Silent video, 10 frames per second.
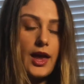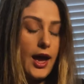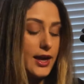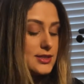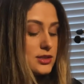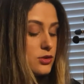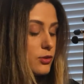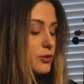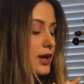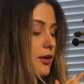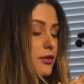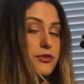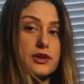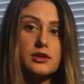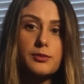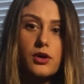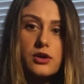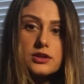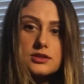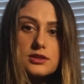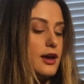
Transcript: As you know, we have a fingerboard,